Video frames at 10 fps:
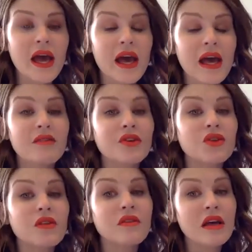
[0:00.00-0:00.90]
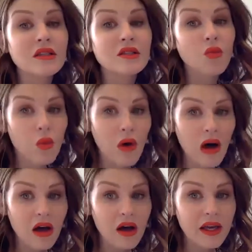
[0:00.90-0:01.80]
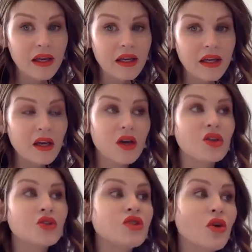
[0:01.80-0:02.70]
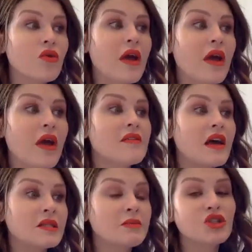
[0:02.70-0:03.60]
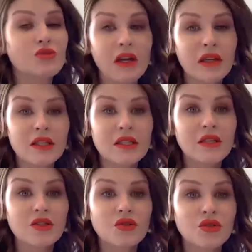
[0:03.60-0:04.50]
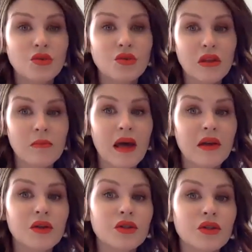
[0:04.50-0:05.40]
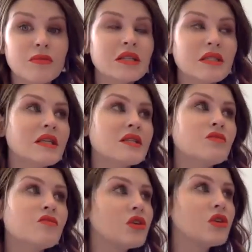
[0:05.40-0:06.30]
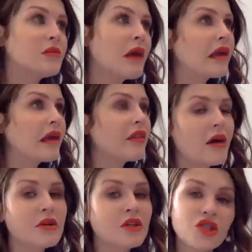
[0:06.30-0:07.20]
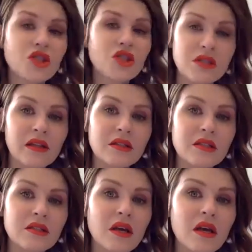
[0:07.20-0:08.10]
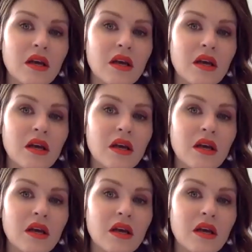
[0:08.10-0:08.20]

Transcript: and i feel that that's why you don't have as much redness as you do with competitors because it doesn't really make that much sense